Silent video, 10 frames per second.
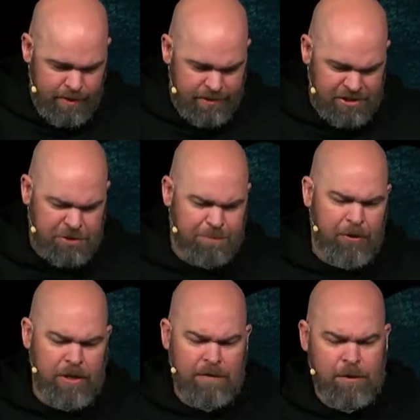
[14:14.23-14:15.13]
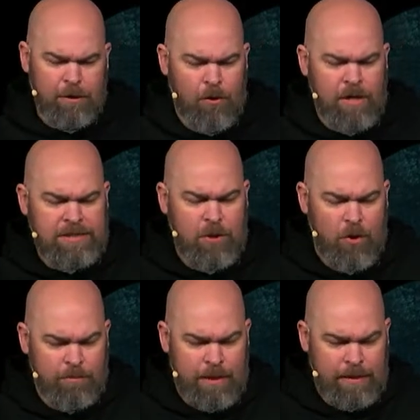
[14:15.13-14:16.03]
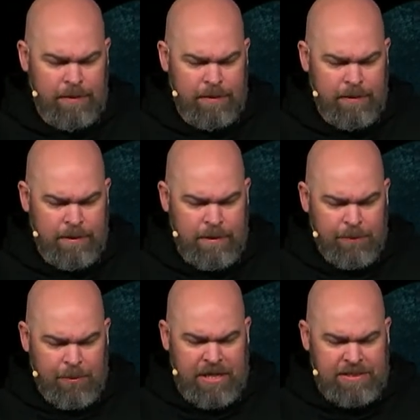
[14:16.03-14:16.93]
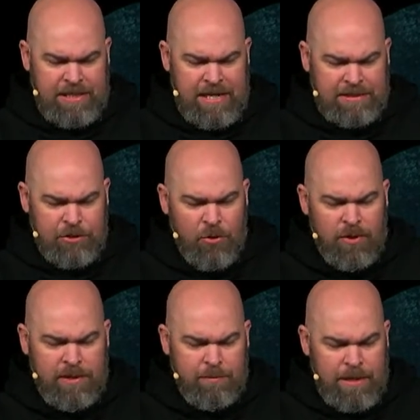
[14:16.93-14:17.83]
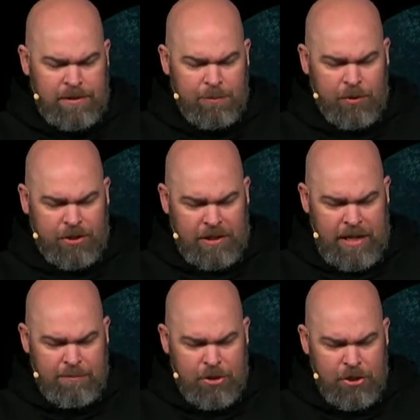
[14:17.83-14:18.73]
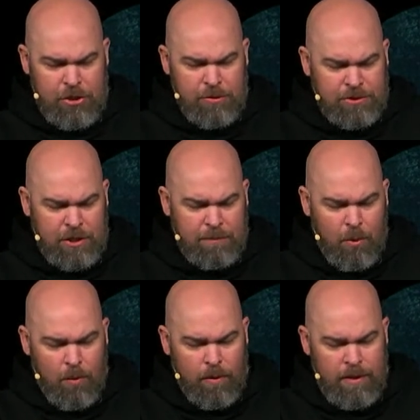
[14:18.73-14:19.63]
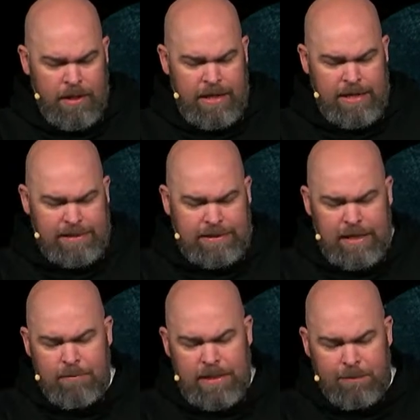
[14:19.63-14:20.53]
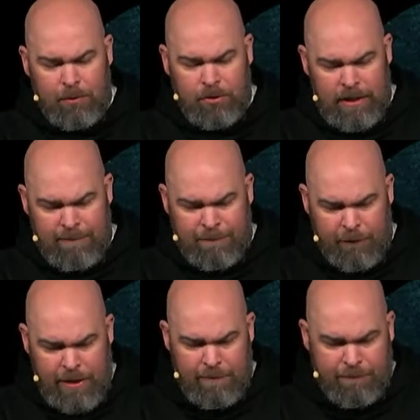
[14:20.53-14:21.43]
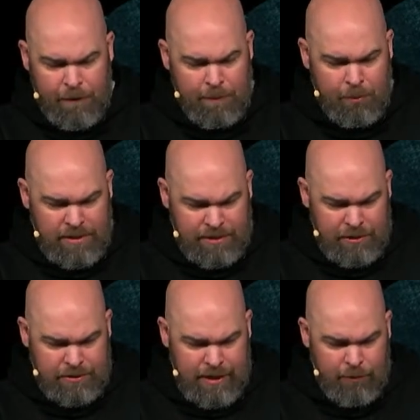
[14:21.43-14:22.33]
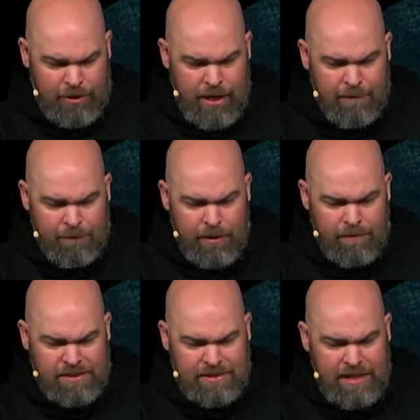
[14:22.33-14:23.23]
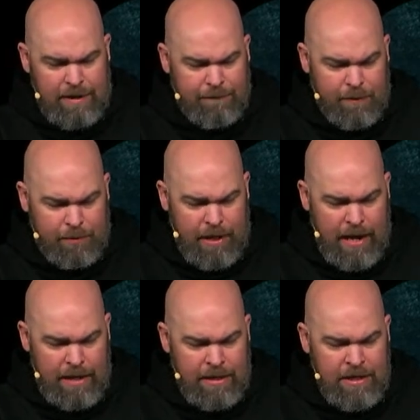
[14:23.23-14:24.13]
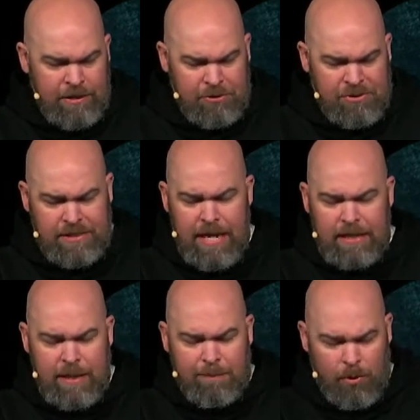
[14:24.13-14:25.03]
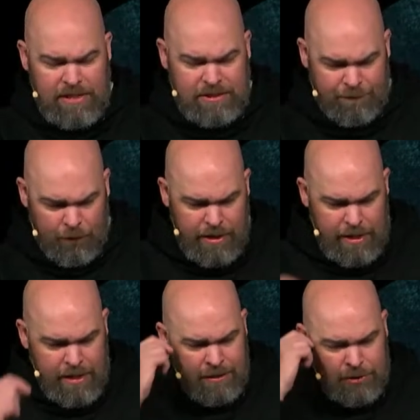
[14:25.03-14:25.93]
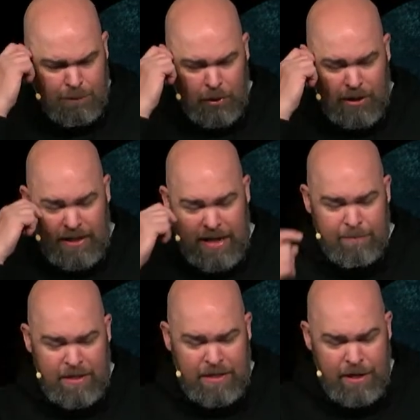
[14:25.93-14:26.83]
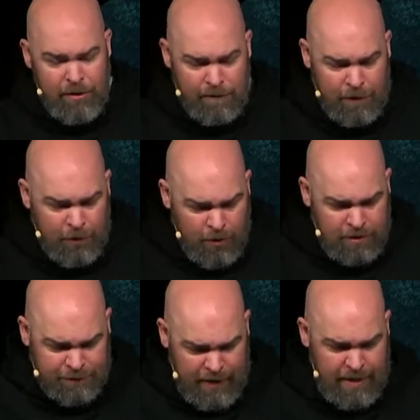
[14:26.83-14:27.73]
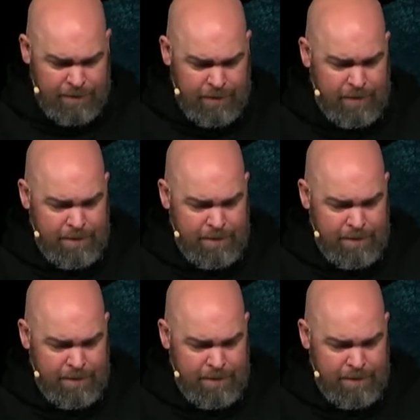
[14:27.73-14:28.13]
"The Spirit of the Lord is on me, because he has anointed me to proclaim good news to the poor. He has sent me to proclaim freedom for the prisoners and recovery of the sight for the blind, to set the oppressed free, to proclaim the year of the Lord's favor."